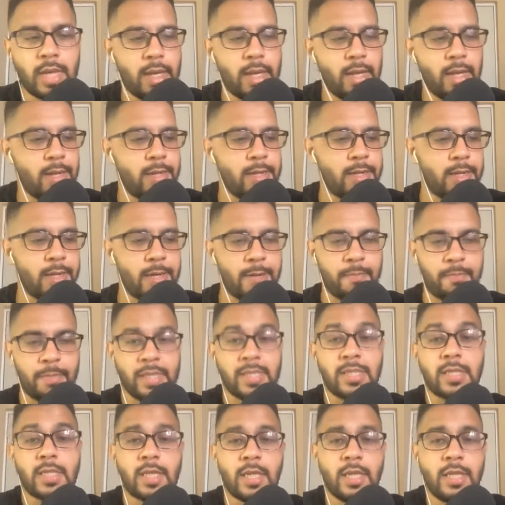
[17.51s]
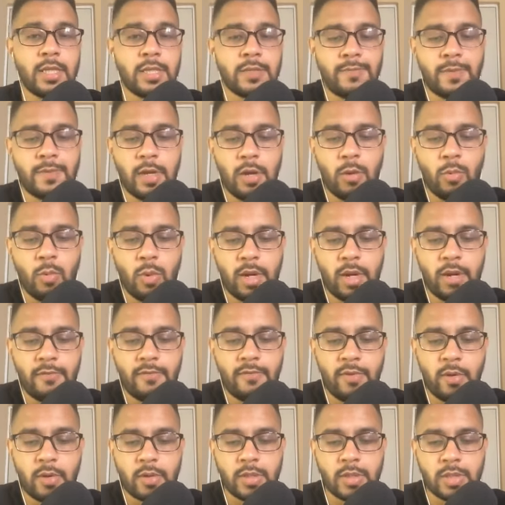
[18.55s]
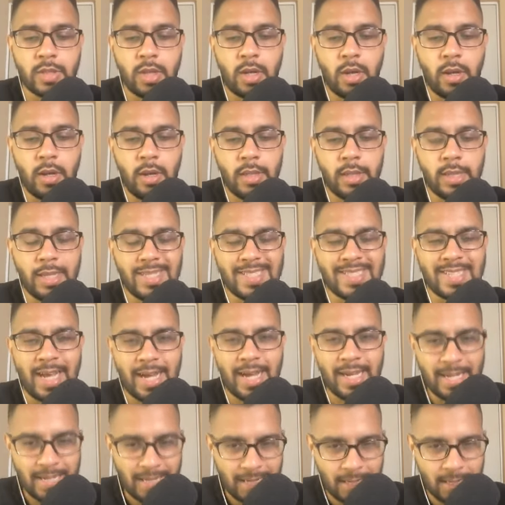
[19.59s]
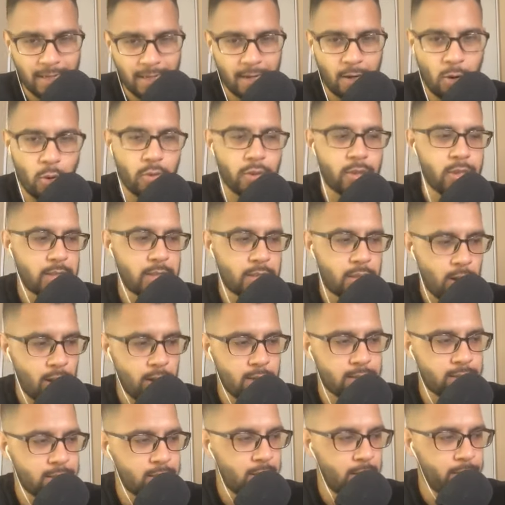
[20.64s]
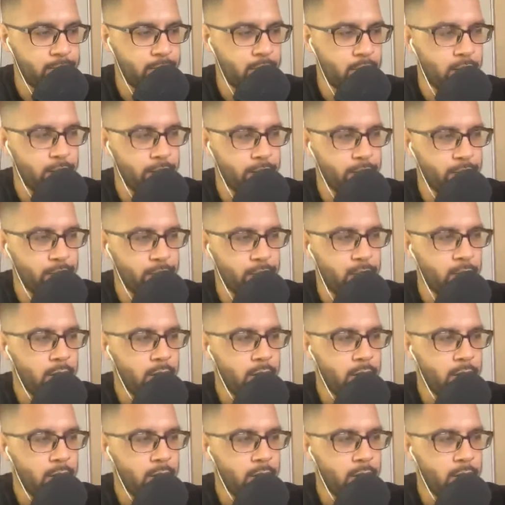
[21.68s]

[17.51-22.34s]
And basically, in this video, I wanted to focus on this idea or this concept of,